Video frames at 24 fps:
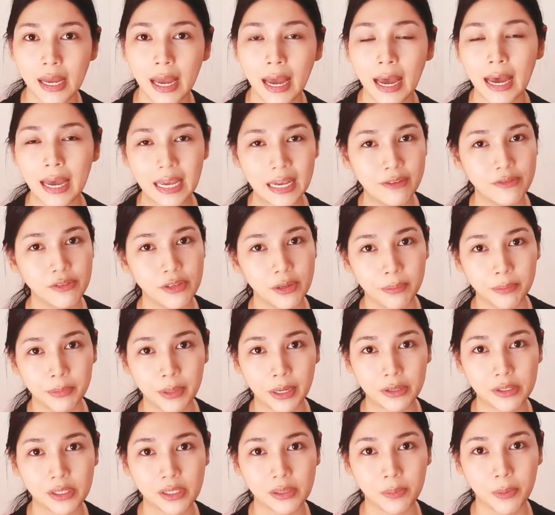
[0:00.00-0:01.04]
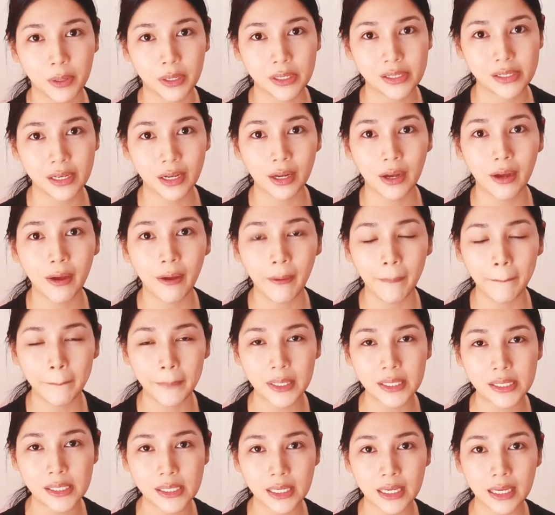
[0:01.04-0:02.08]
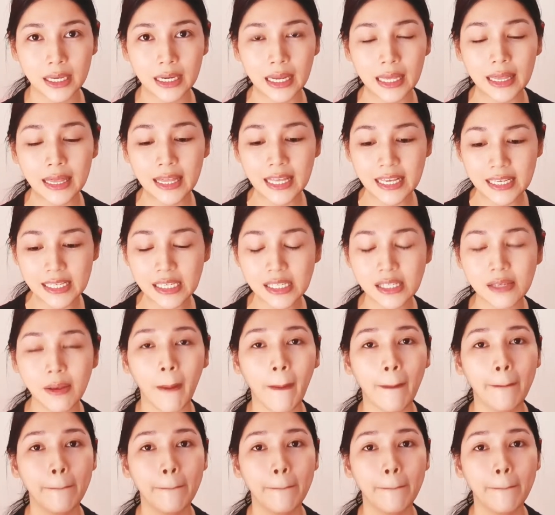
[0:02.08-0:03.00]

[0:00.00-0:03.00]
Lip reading: I have some brown spots on my skin, and this is